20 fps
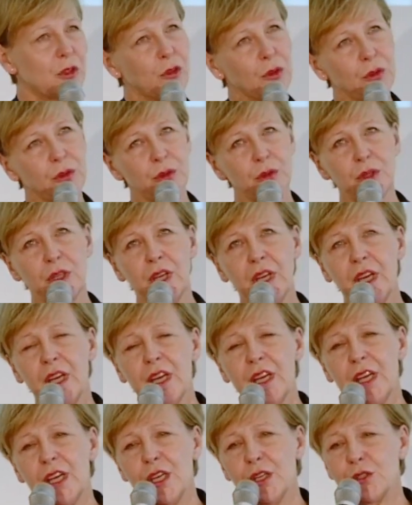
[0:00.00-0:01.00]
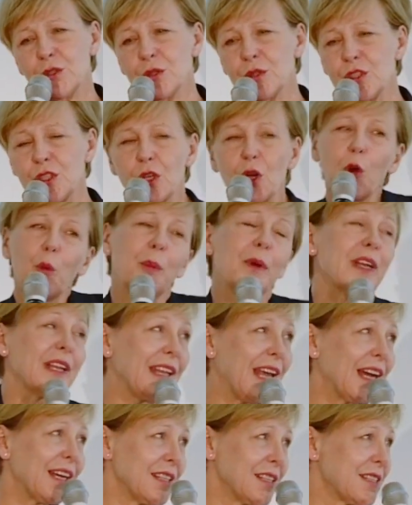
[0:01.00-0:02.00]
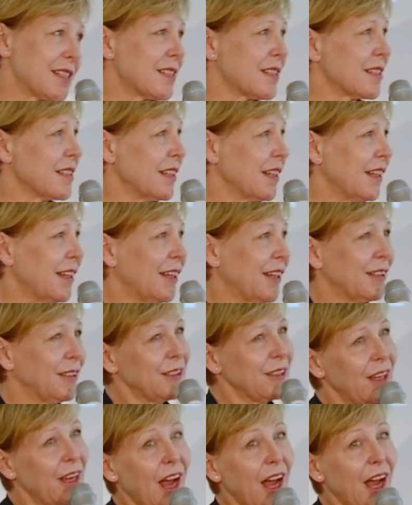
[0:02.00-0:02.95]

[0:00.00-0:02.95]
to jeopardize the